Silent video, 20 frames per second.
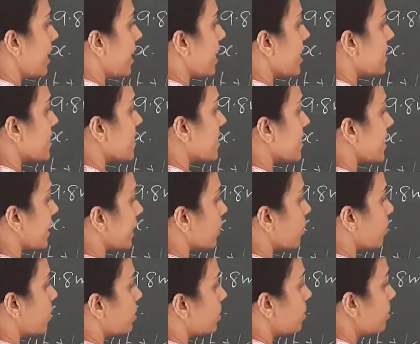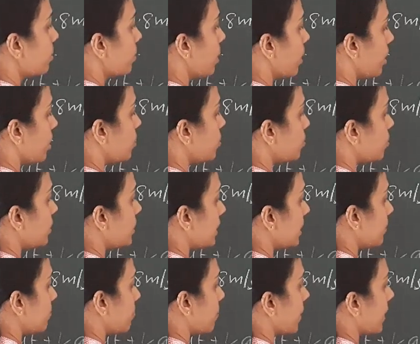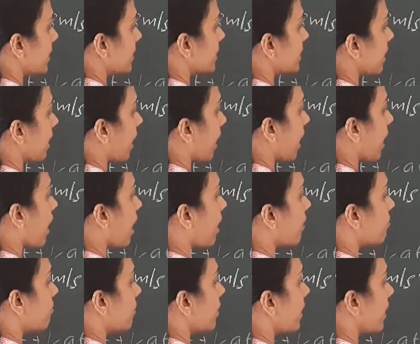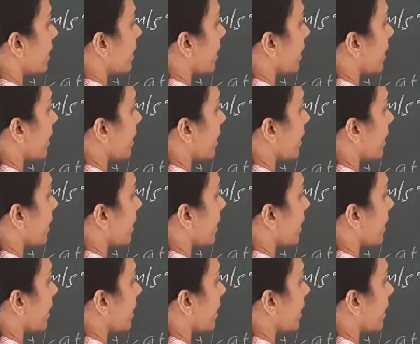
s is equal to ut plus half